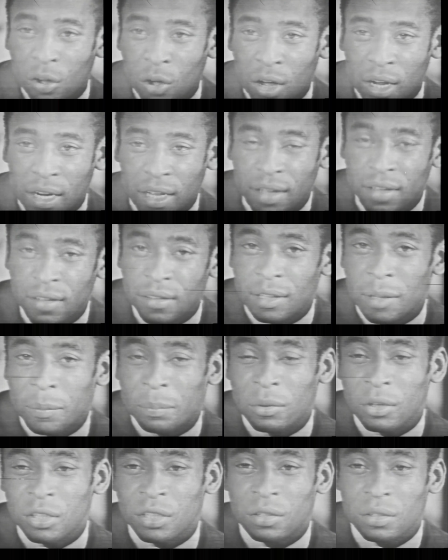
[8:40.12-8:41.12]
I've just turned
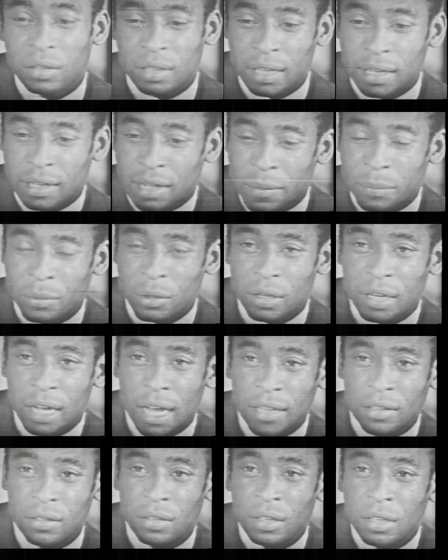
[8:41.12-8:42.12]
30 and I would
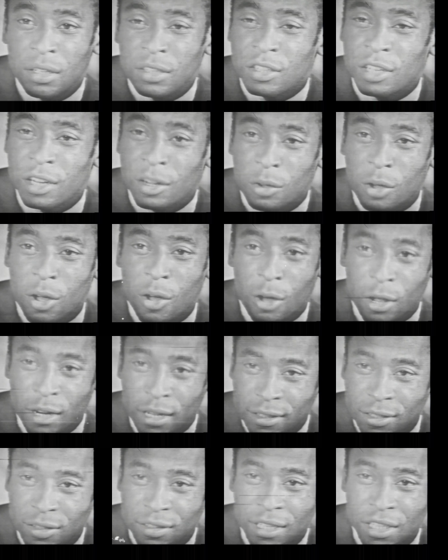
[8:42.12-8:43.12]
never make the World Cup
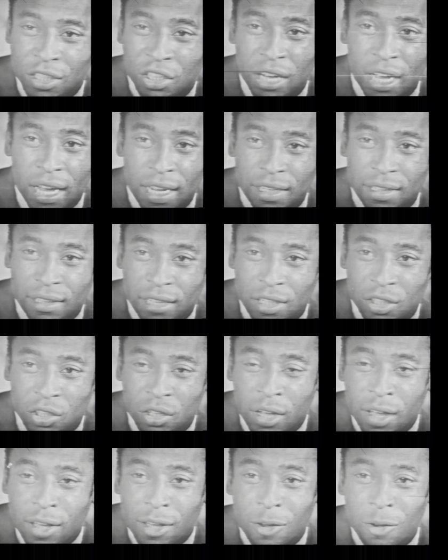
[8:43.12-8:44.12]
in Munich in
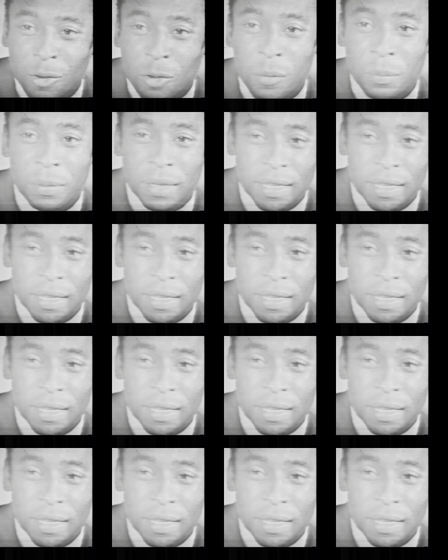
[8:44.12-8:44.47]
1972.